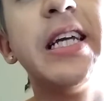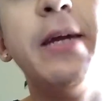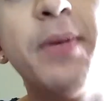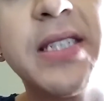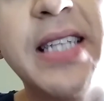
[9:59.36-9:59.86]

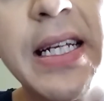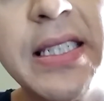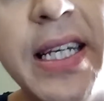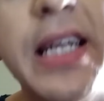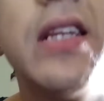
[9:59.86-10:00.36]
Keep it
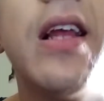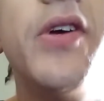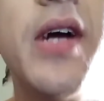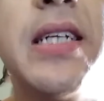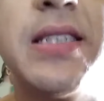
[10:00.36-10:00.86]
sexy.
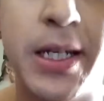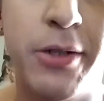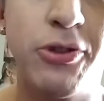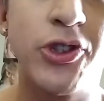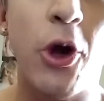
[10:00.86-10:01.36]
Love you guys.
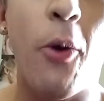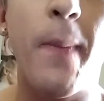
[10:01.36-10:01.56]
Thank you so